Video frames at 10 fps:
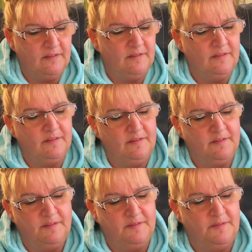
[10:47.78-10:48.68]

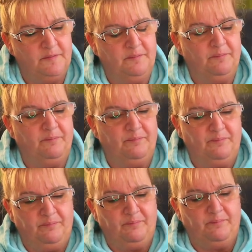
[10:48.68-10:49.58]

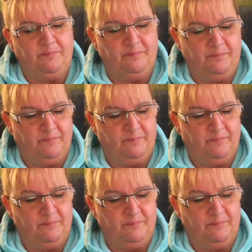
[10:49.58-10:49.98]
(no one is talking)